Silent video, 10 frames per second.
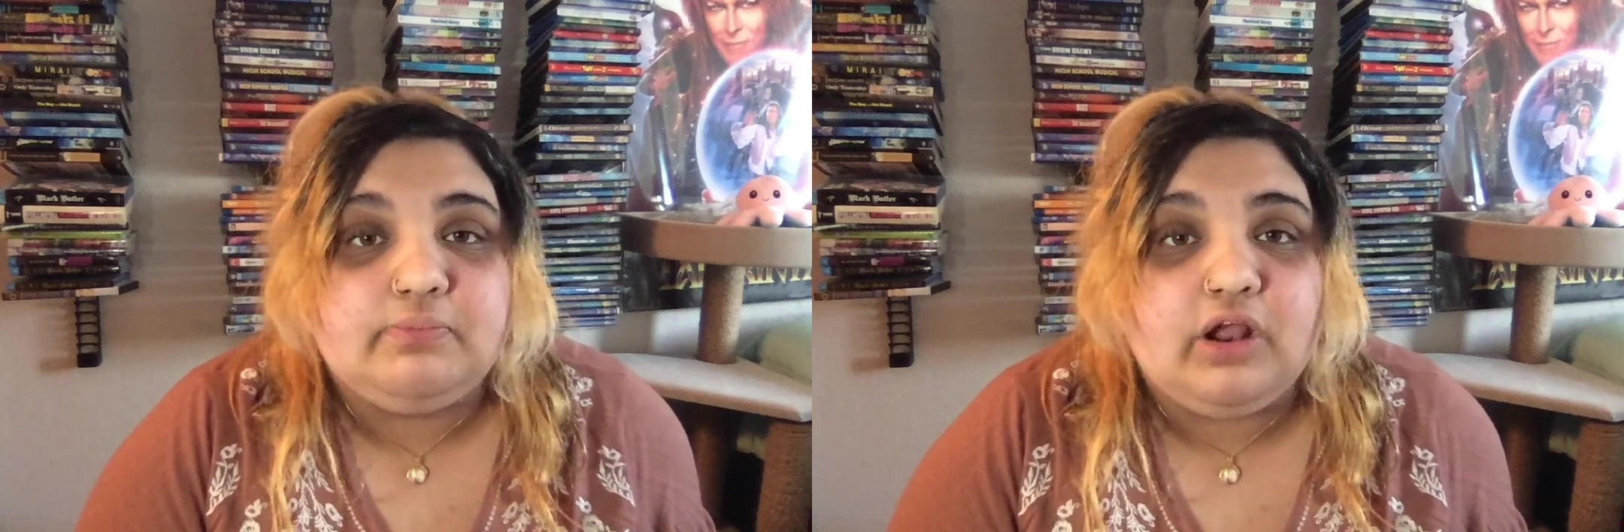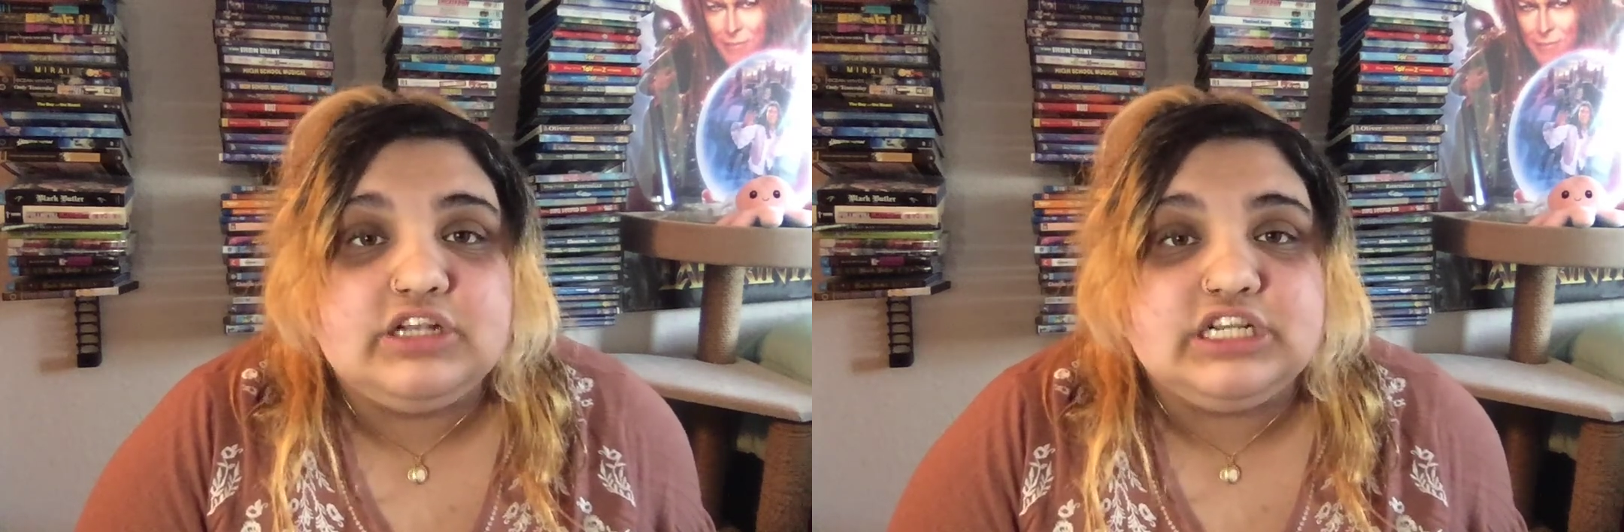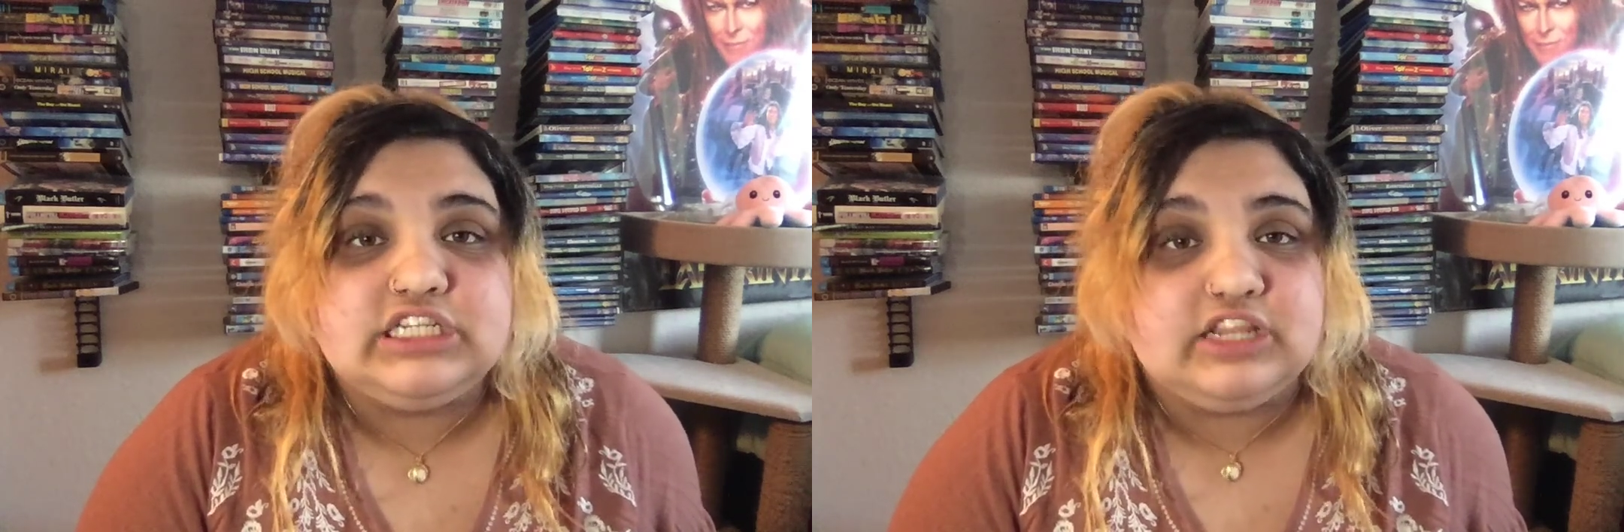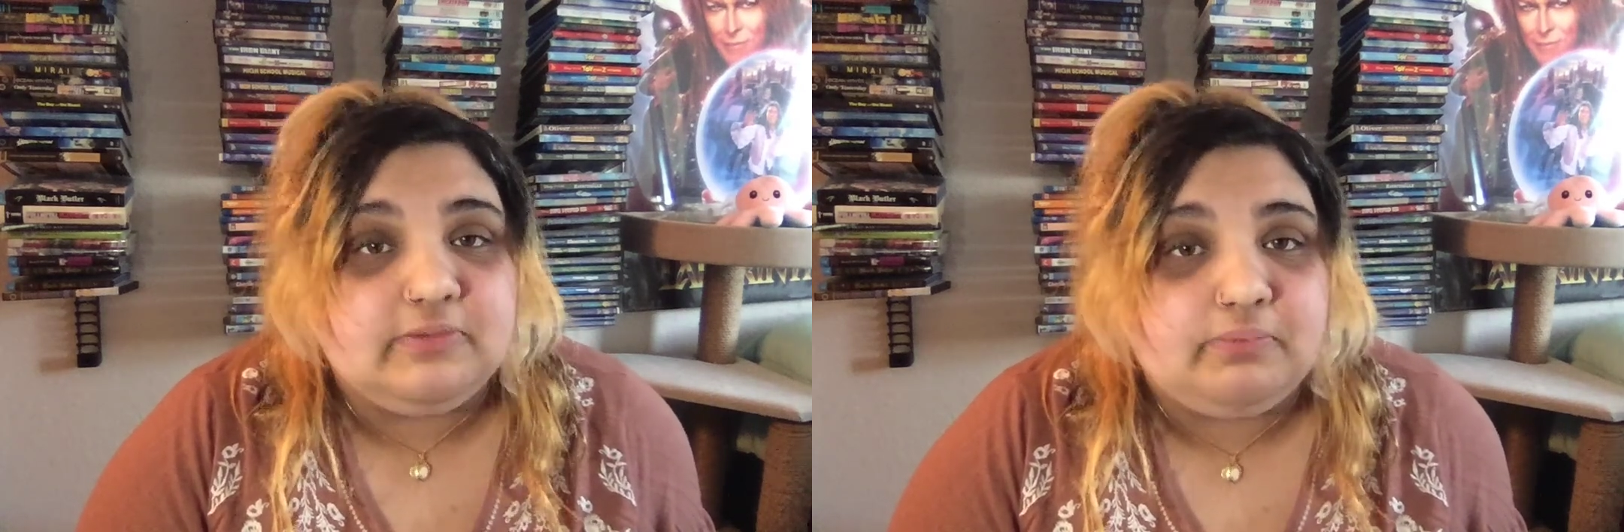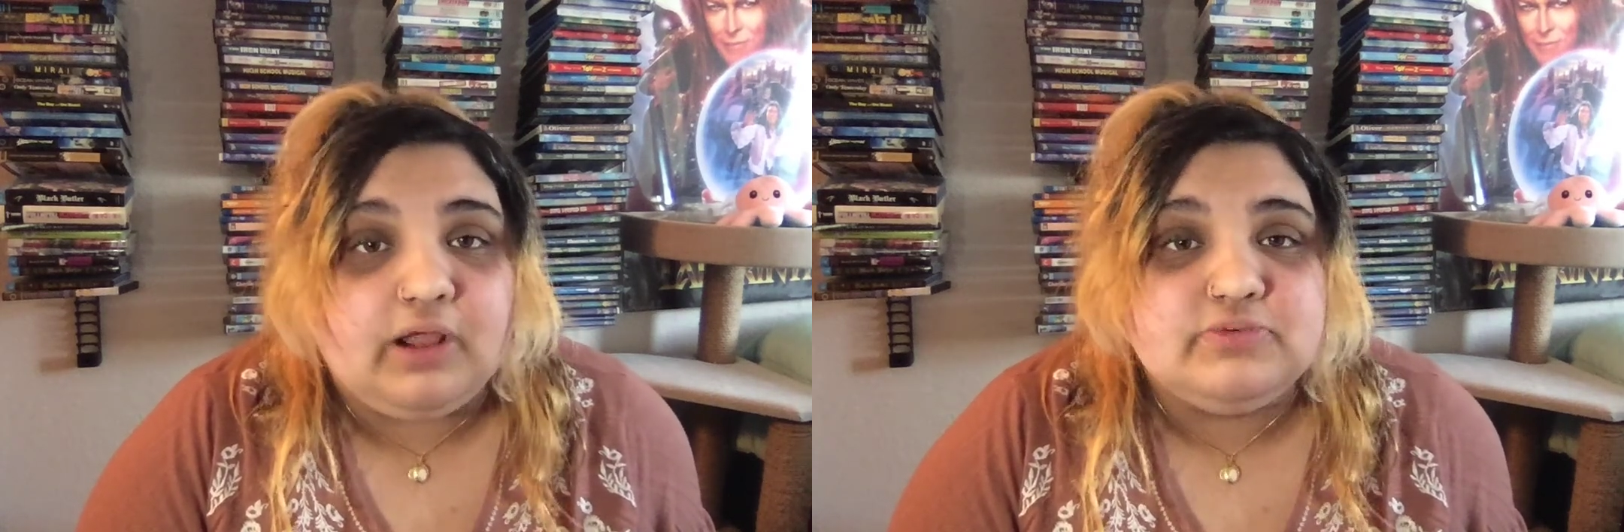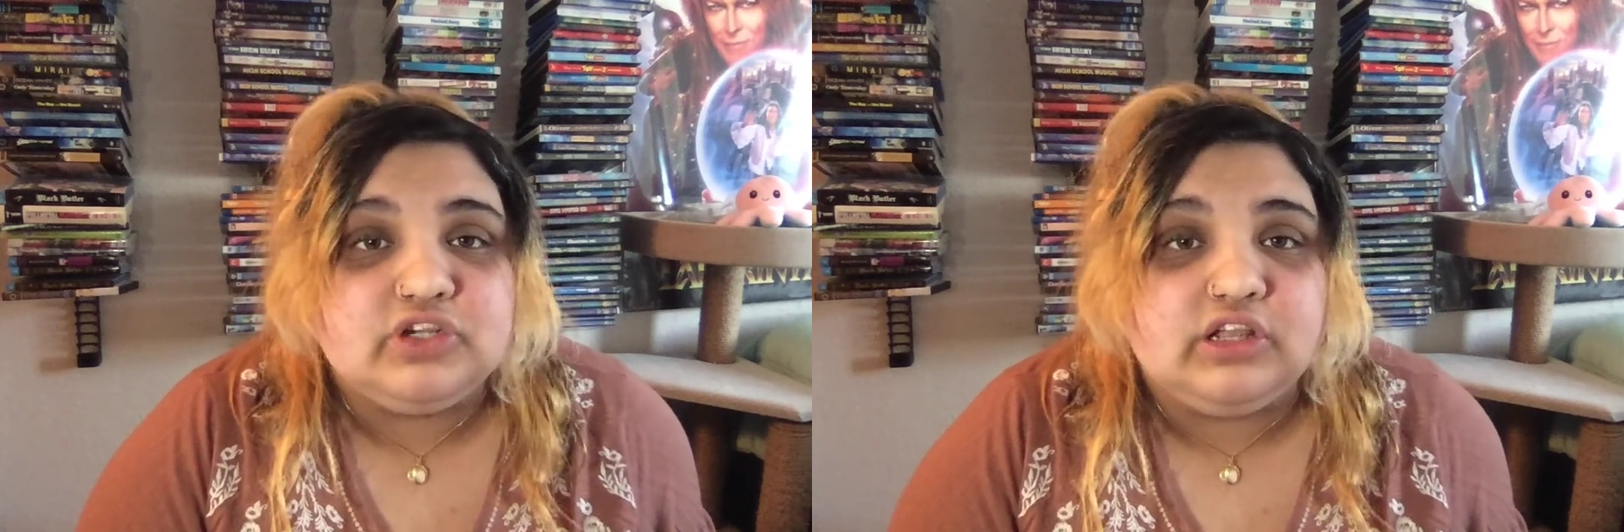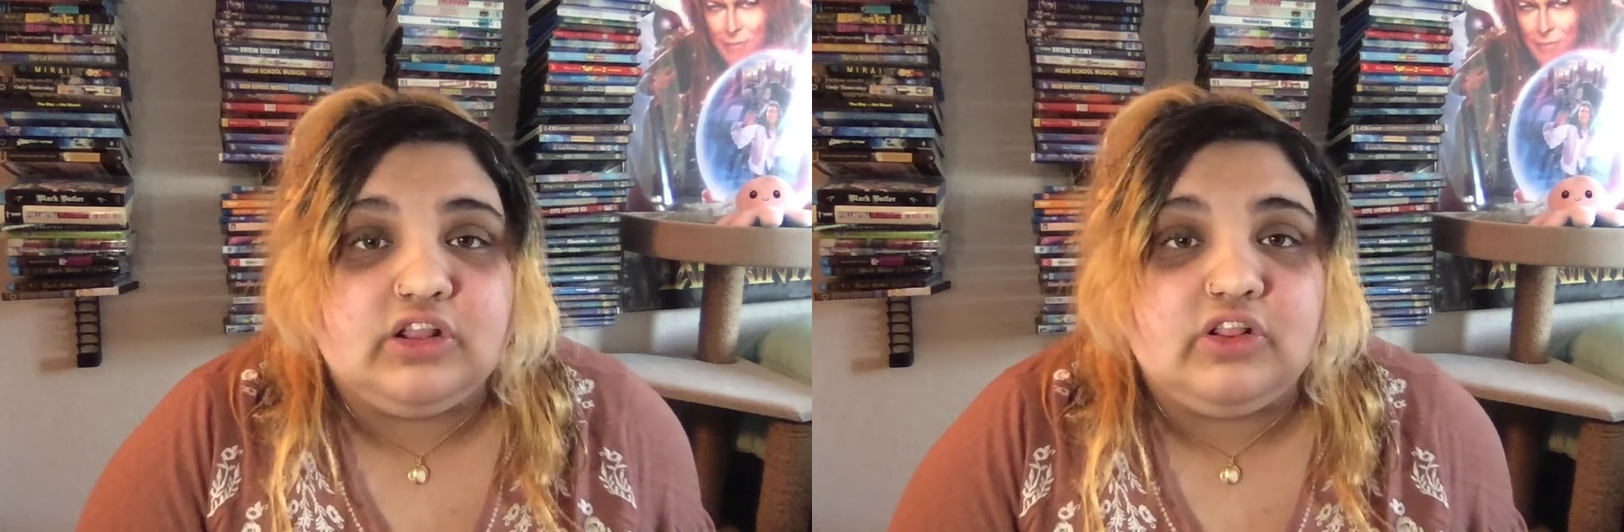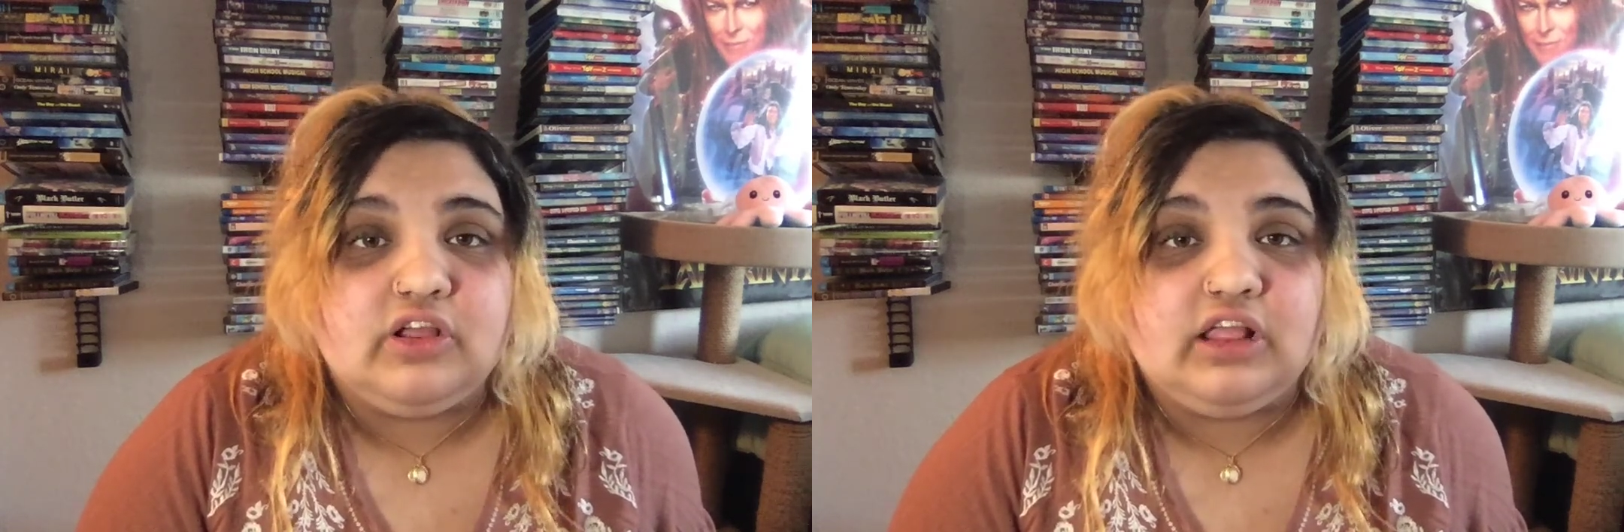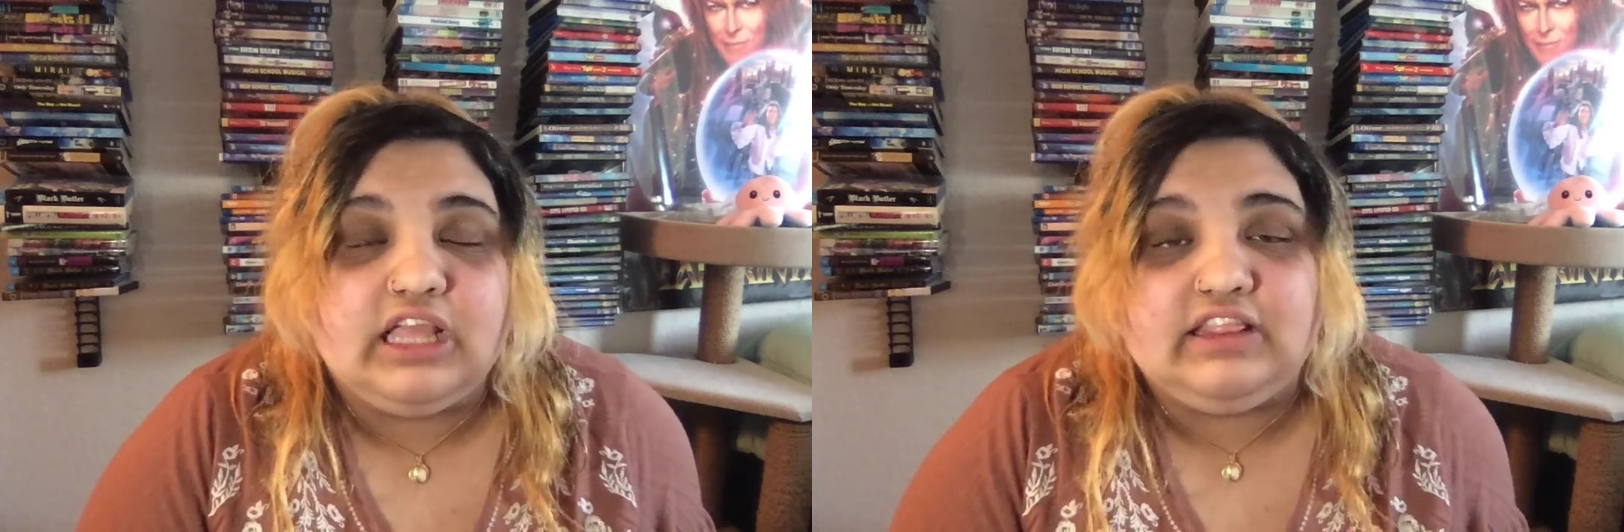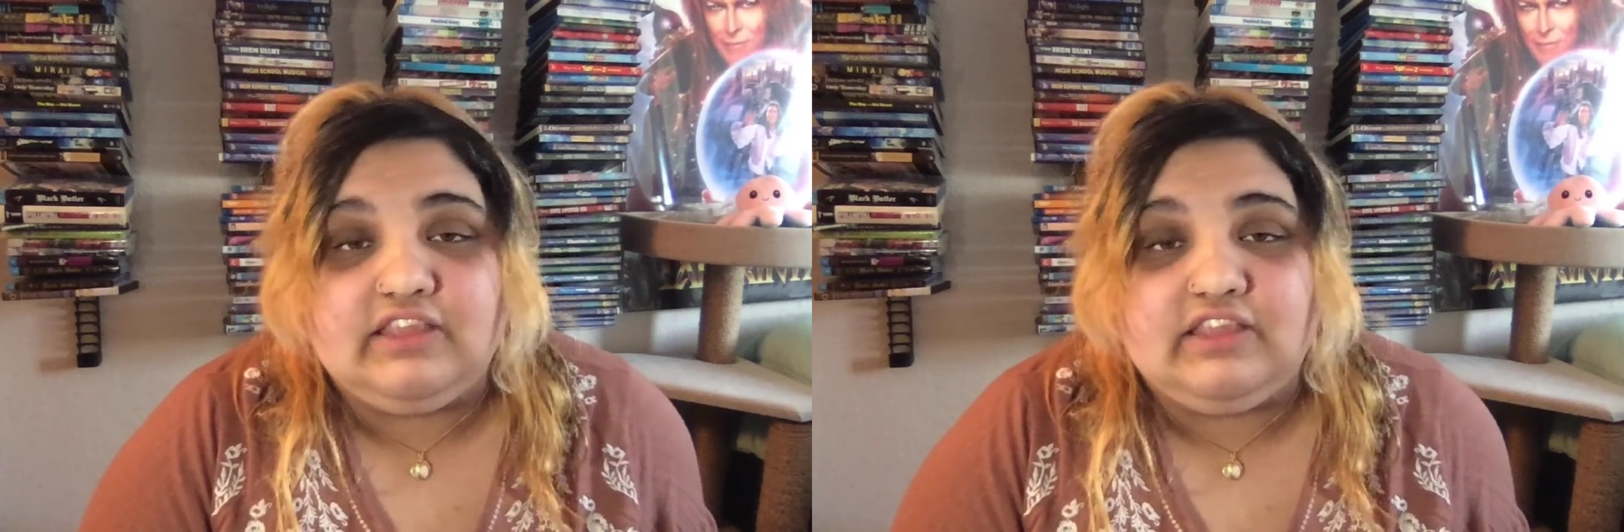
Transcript: project and the props are going to look like,